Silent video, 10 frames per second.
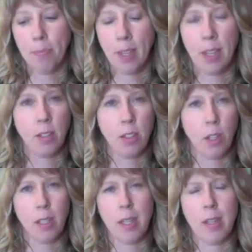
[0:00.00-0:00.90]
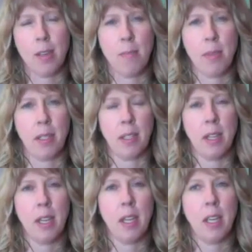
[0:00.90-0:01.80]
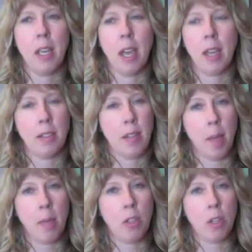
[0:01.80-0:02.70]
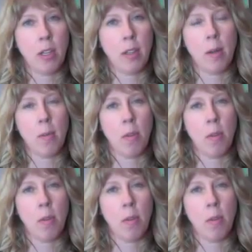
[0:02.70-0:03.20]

insulting them and damaging them,